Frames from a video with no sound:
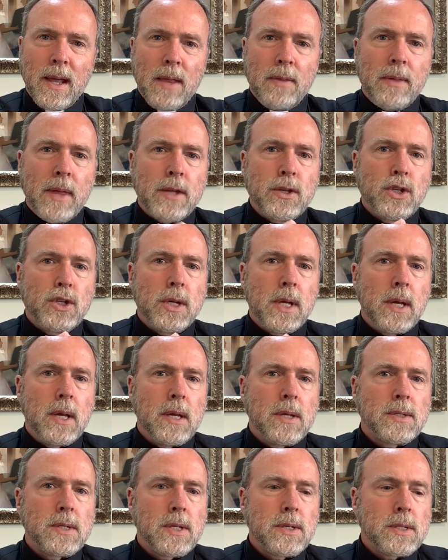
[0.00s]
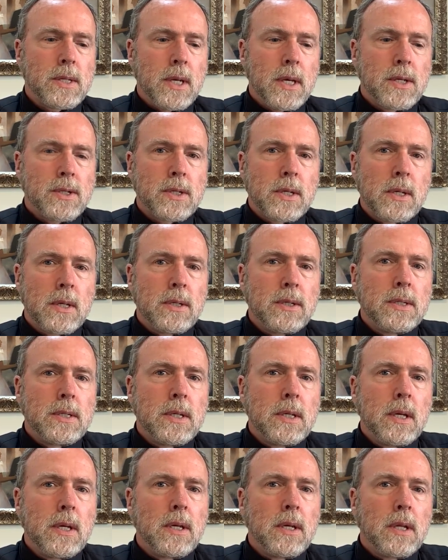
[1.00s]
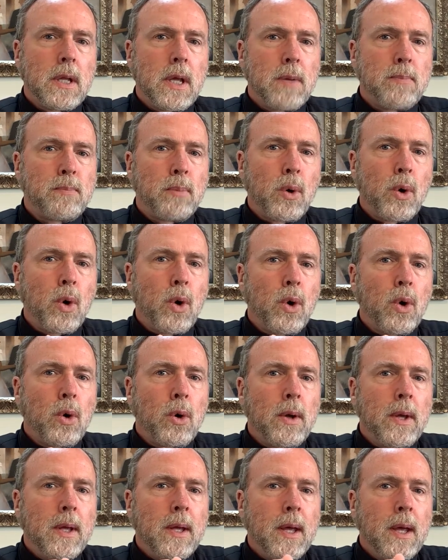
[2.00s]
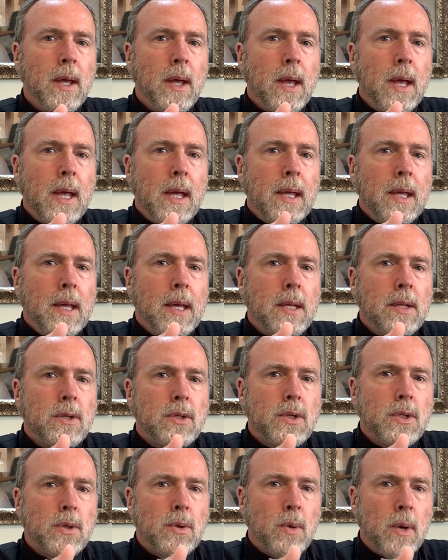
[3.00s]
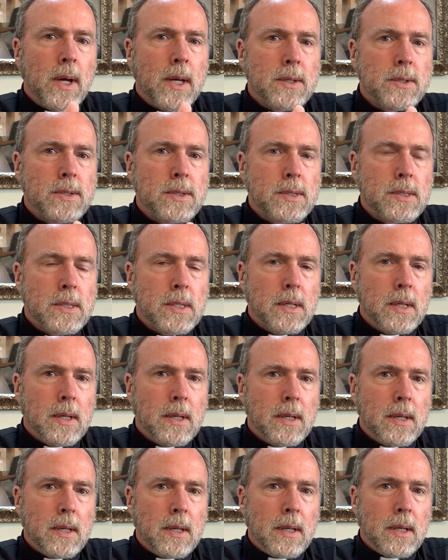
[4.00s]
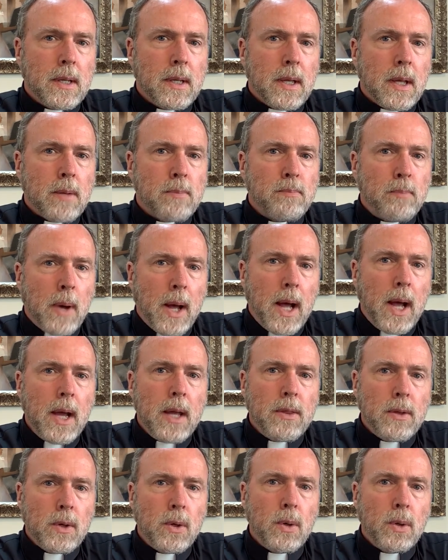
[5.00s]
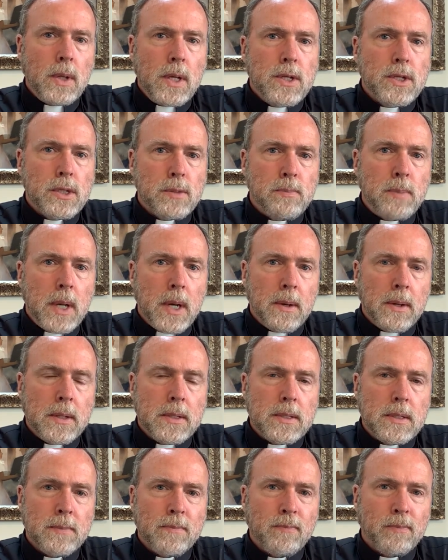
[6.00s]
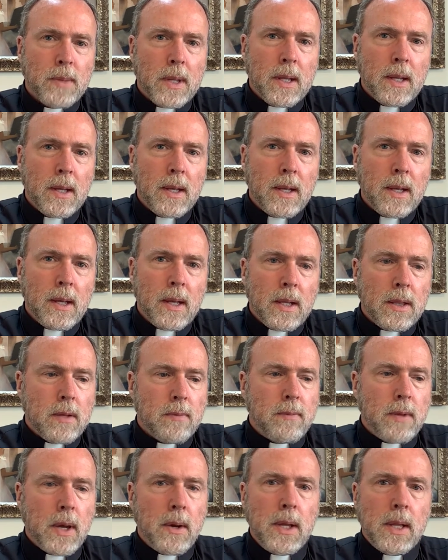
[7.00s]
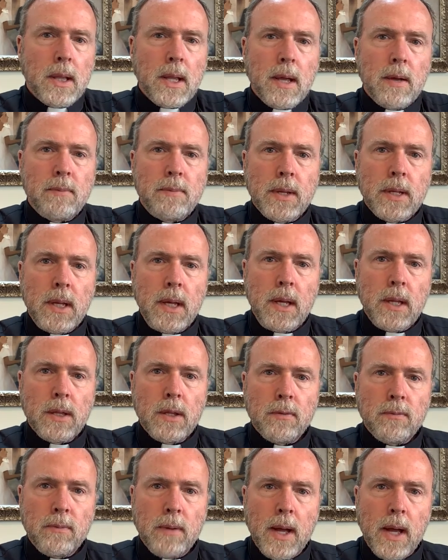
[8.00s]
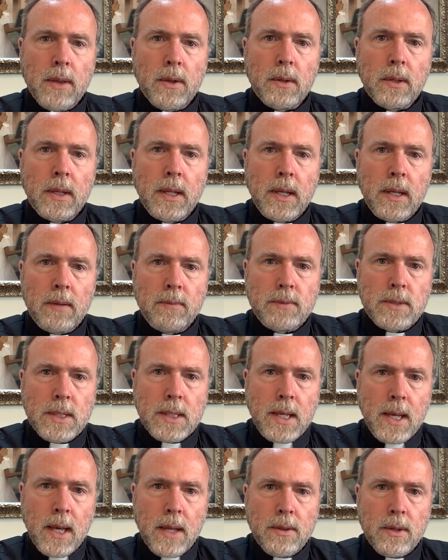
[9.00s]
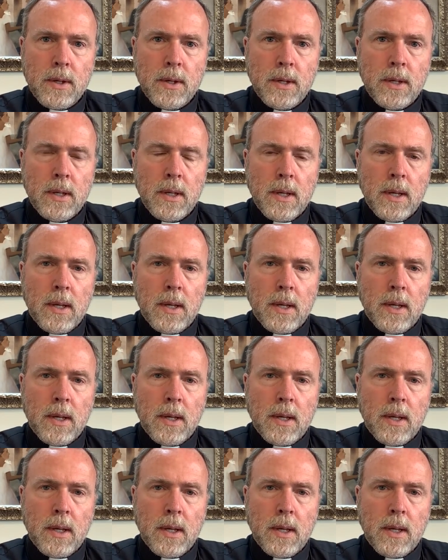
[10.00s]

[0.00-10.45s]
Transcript: that Jesus is continually pouring into us by the Holy Spirit, the very love that He and the Father live together